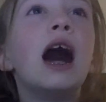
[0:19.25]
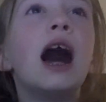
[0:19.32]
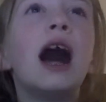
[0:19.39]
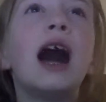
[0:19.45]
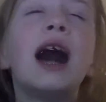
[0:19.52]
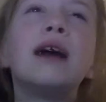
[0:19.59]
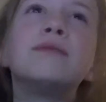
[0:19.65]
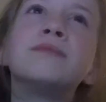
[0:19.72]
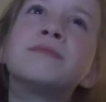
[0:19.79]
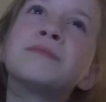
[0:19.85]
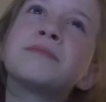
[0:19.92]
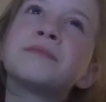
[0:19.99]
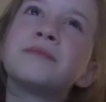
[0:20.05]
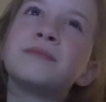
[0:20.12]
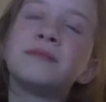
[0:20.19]

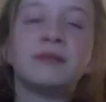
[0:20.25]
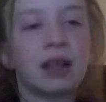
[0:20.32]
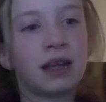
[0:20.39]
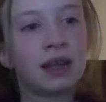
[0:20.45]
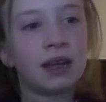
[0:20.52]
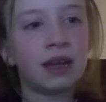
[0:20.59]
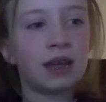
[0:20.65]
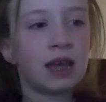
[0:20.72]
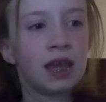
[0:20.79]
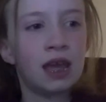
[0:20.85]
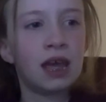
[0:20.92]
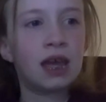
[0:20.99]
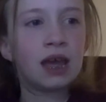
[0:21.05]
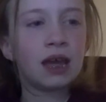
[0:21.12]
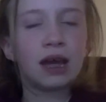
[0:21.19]

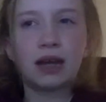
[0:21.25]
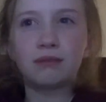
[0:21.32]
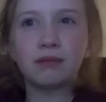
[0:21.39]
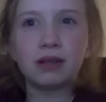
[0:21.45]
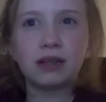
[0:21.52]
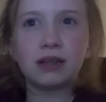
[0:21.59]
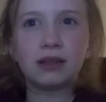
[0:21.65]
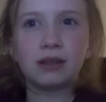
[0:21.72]
Am I?